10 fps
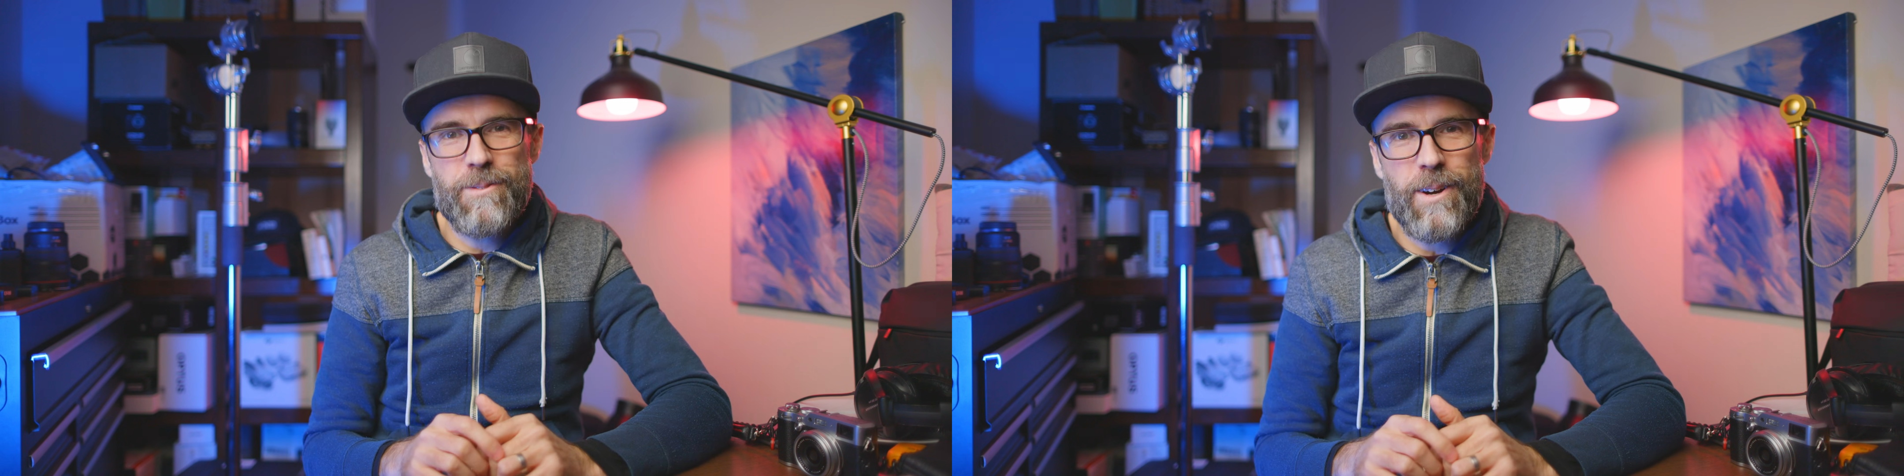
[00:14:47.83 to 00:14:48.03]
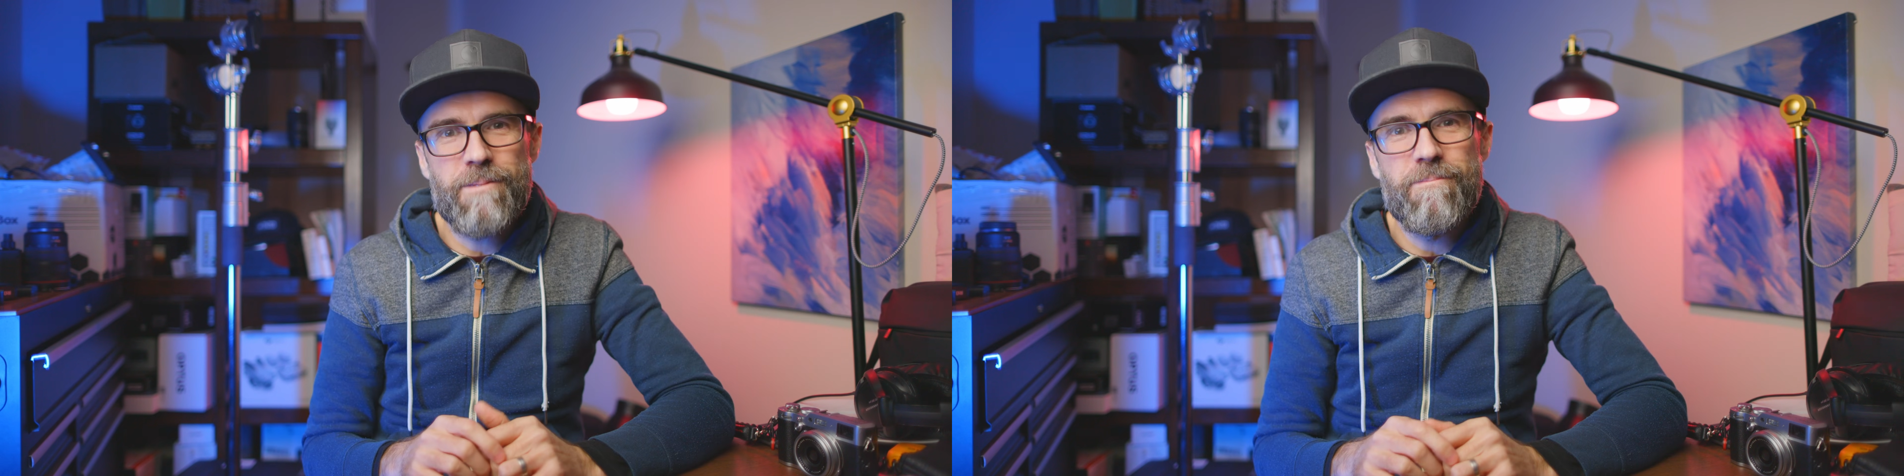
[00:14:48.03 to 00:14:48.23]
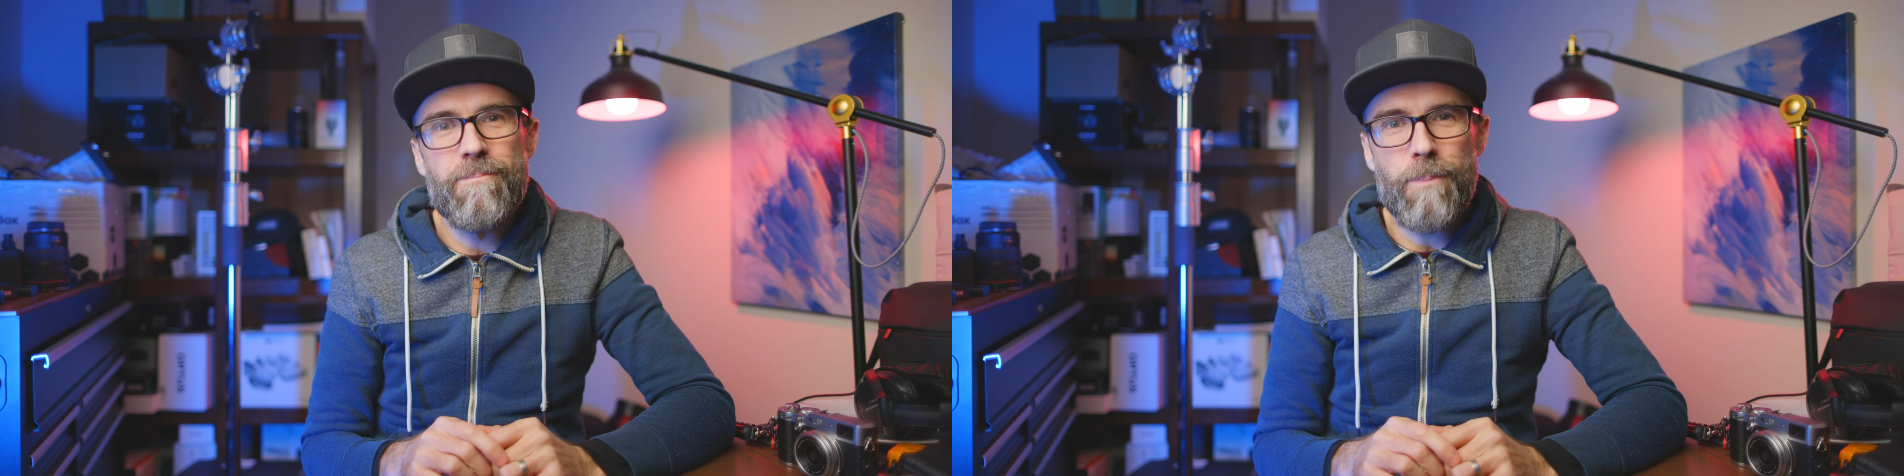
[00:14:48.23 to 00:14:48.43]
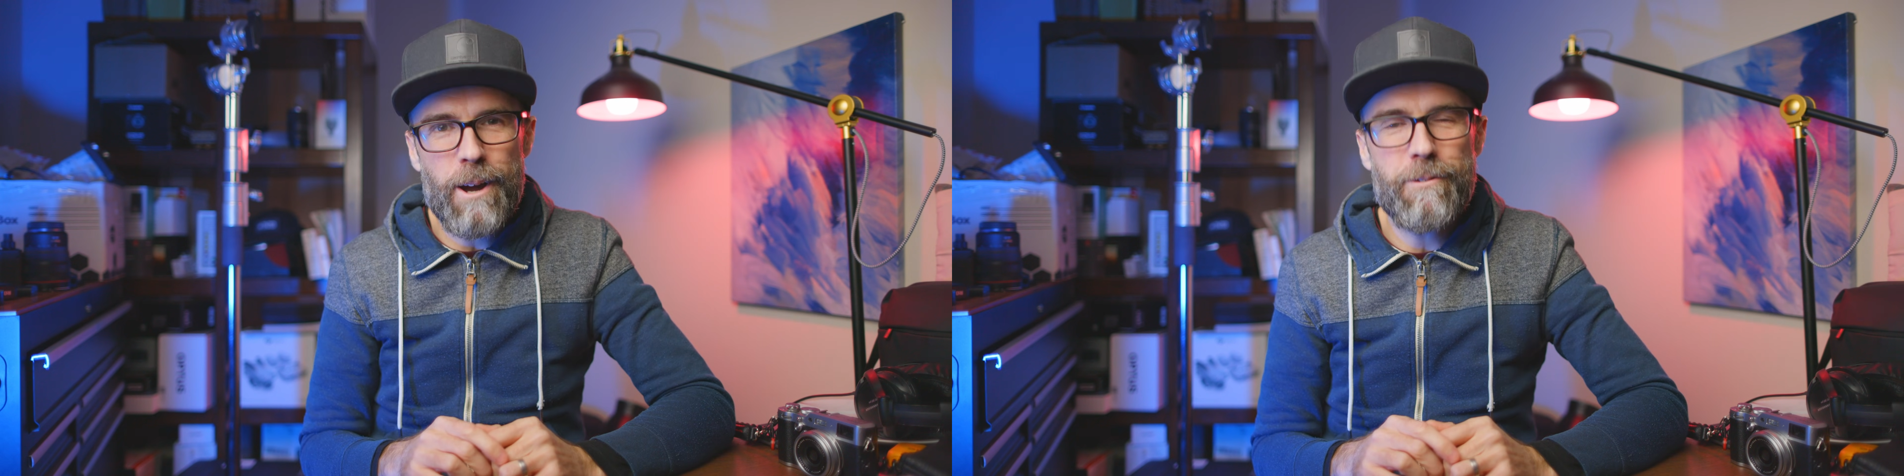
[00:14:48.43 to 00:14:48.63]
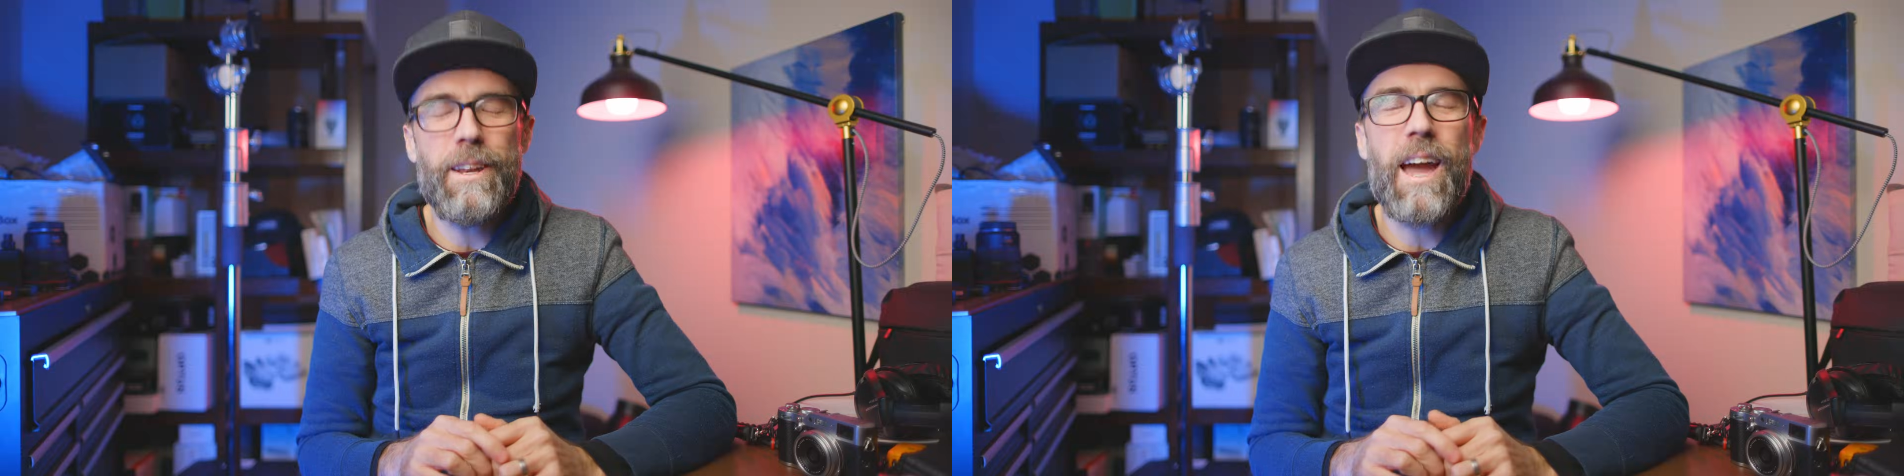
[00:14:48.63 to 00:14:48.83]
one.
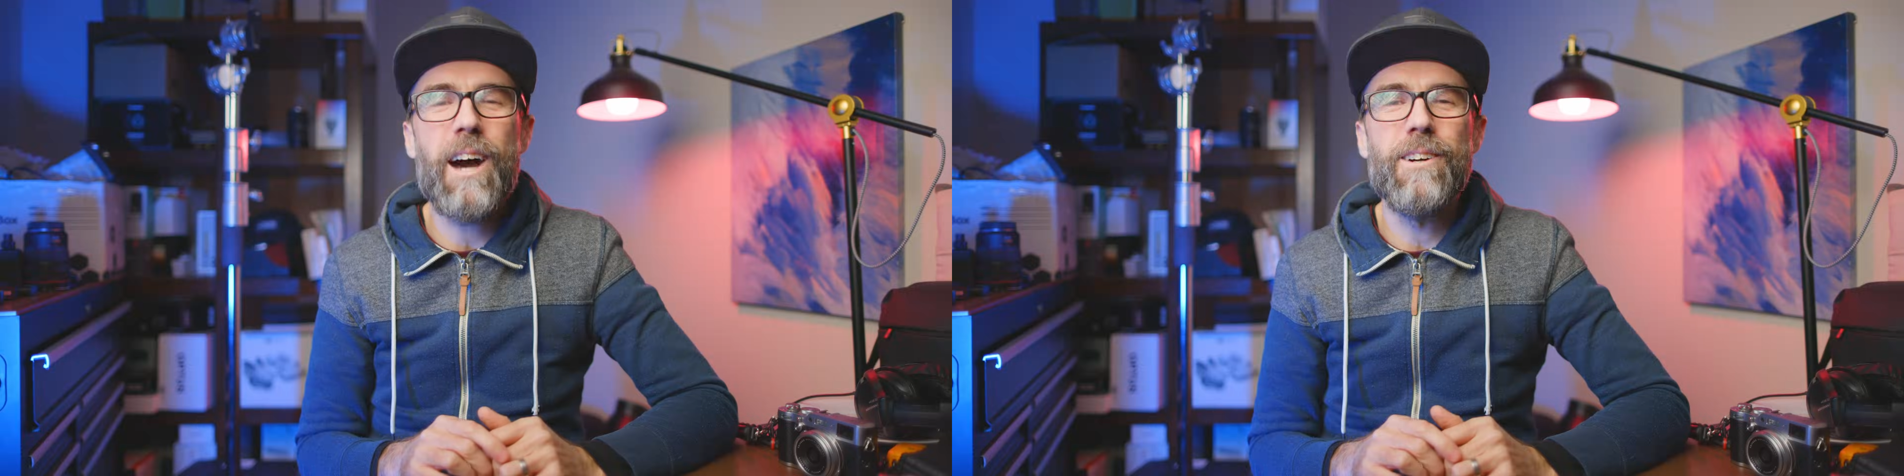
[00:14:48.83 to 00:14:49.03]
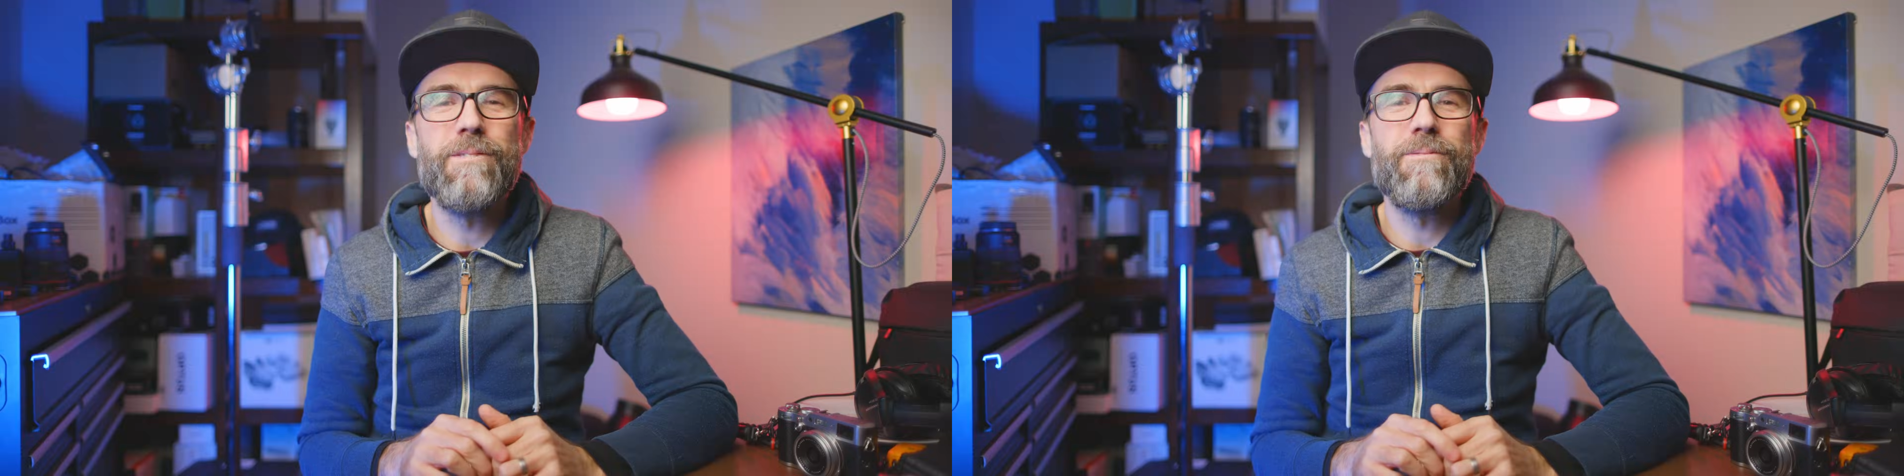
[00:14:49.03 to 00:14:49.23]
Bye for now.